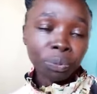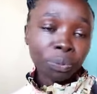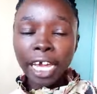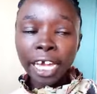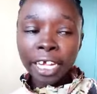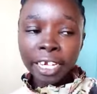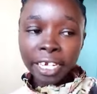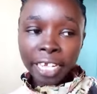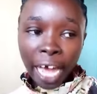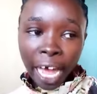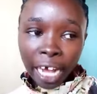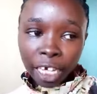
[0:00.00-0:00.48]

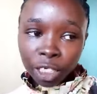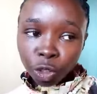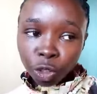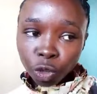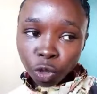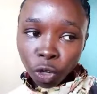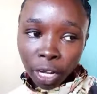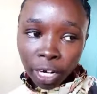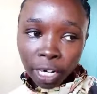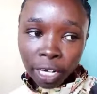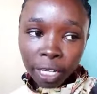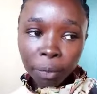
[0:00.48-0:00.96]
And
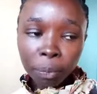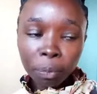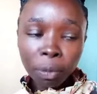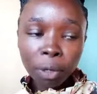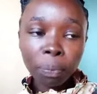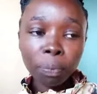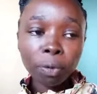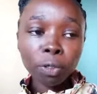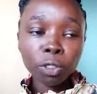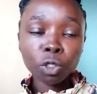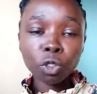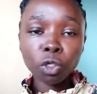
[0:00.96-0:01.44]
actually,
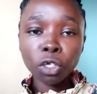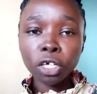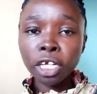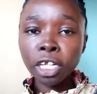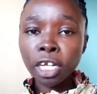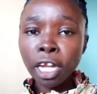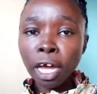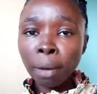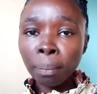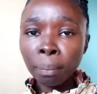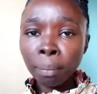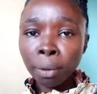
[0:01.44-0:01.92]
people
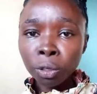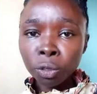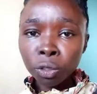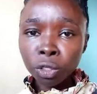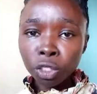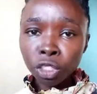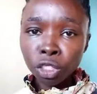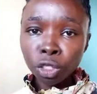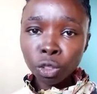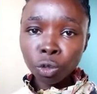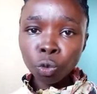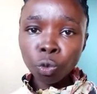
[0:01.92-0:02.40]
talking
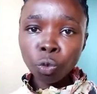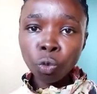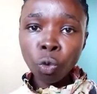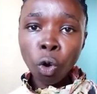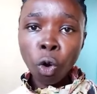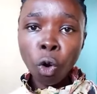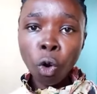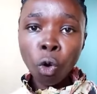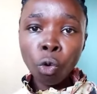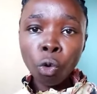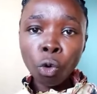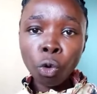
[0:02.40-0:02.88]
about you,
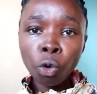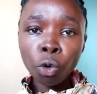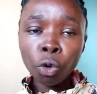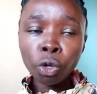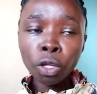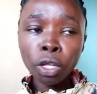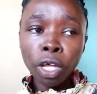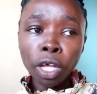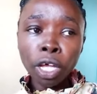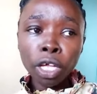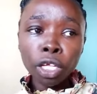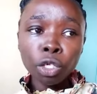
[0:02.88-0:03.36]

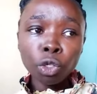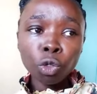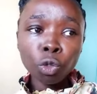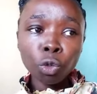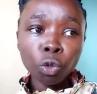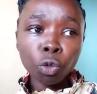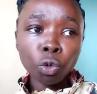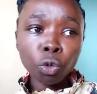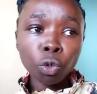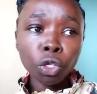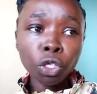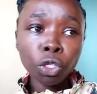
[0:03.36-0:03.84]
or
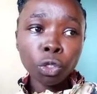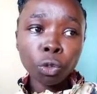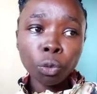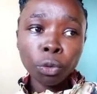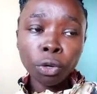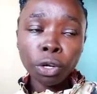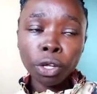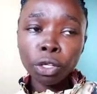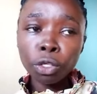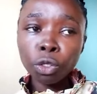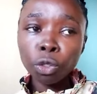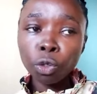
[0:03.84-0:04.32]

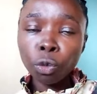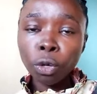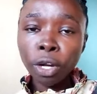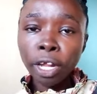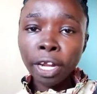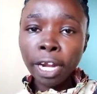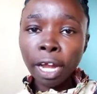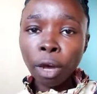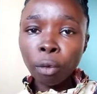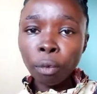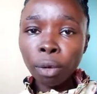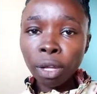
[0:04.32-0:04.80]
you
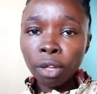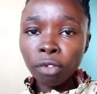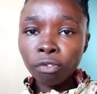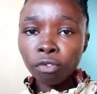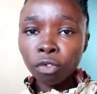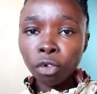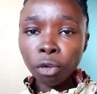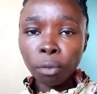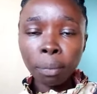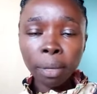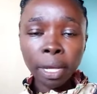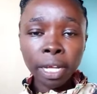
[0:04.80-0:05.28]
ran away
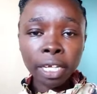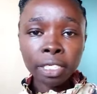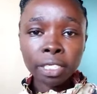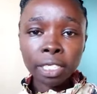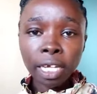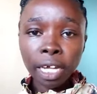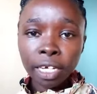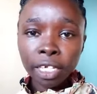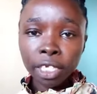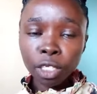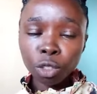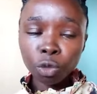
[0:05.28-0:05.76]
from
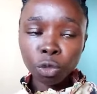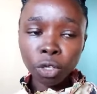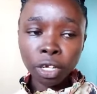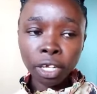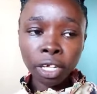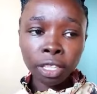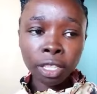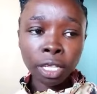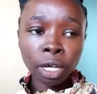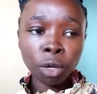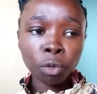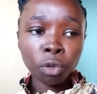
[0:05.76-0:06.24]
Italy
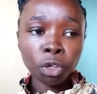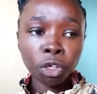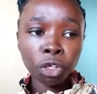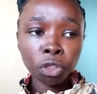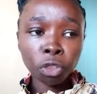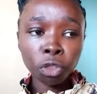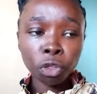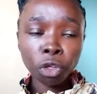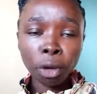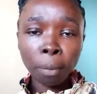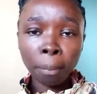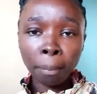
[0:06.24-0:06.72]
together
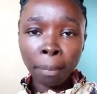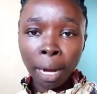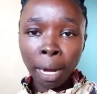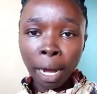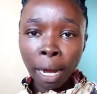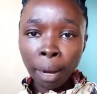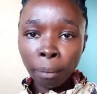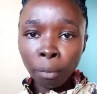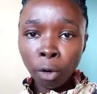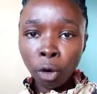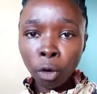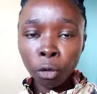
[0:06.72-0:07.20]
with your mom,
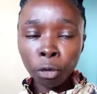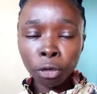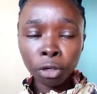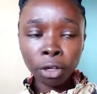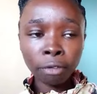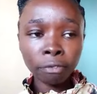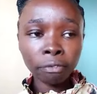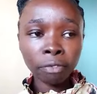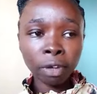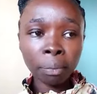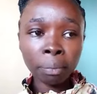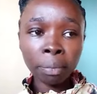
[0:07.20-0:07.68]
or
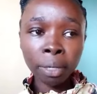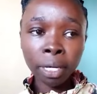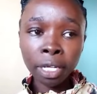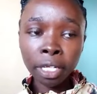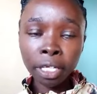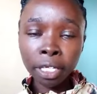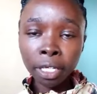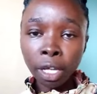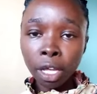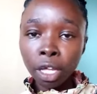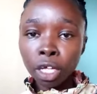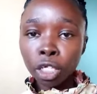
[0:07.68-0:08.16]
your
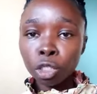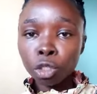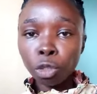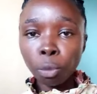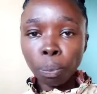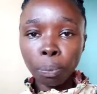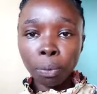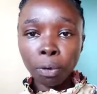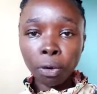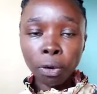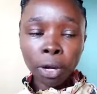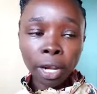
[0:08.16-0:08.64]
family to
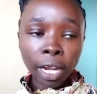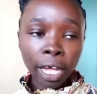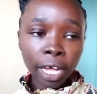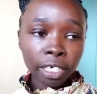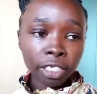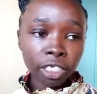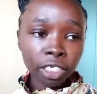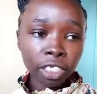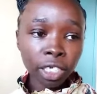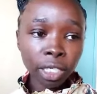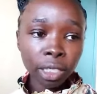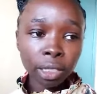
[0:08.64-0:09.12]

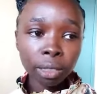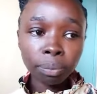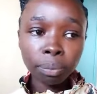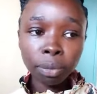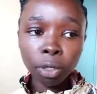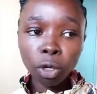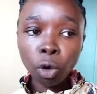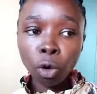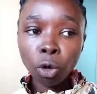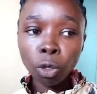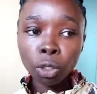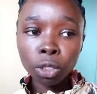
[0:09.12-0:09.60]
Poland just
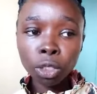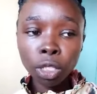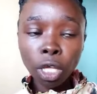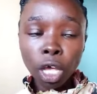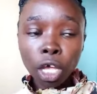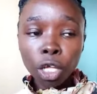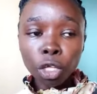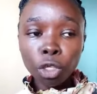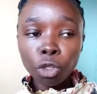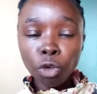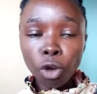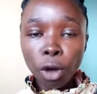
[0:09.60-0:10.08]
because
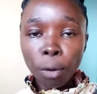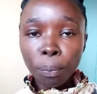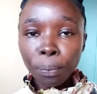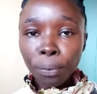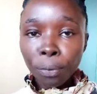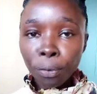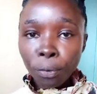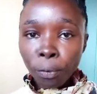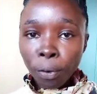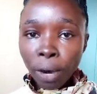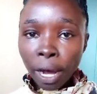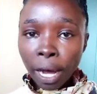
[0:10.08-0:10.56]
you are
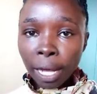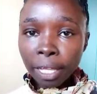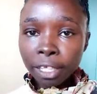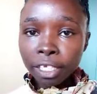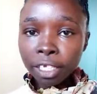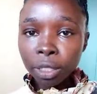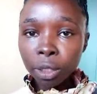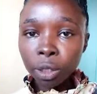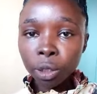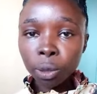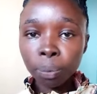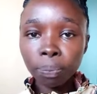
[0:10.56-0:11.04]
poor,
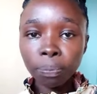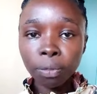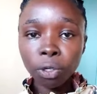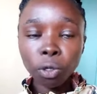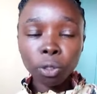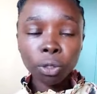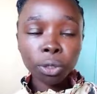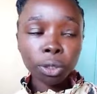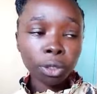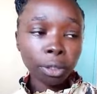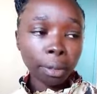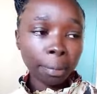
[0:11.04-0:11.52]
just
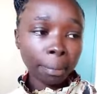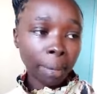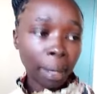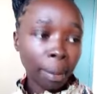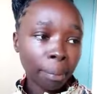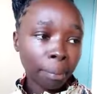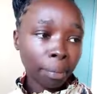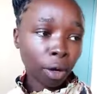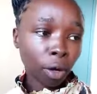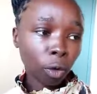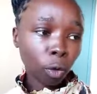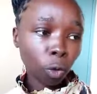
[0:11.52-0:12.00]
because your
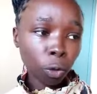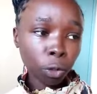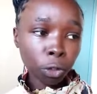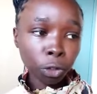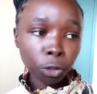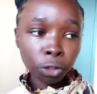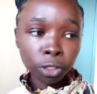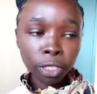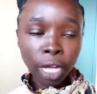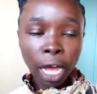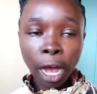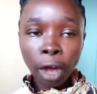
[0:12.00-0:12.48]
mom could
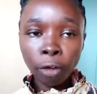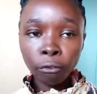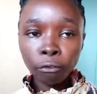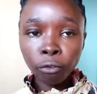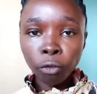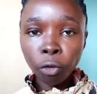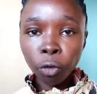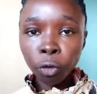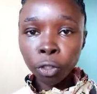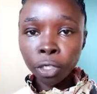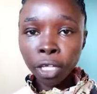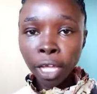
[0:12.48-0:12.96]
not
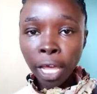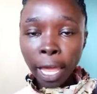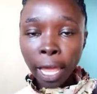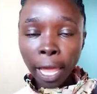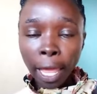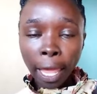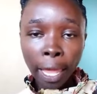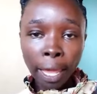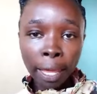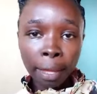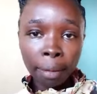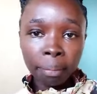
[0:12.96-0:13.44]
afford
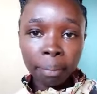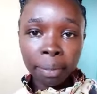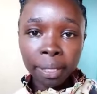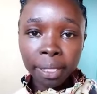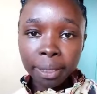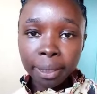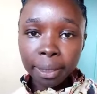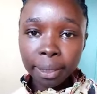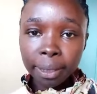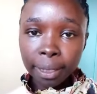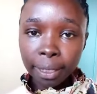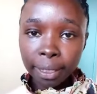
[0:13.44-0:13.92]

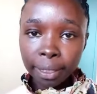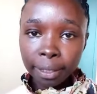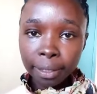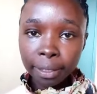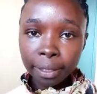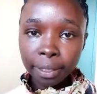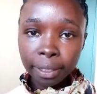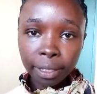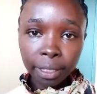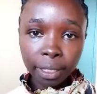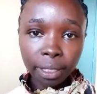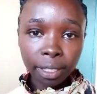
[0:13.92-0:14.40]

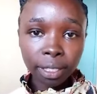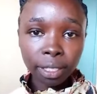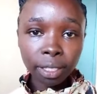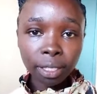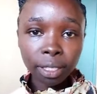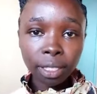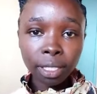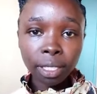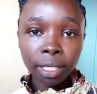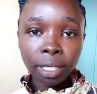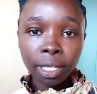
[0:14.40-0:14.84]
ABCD.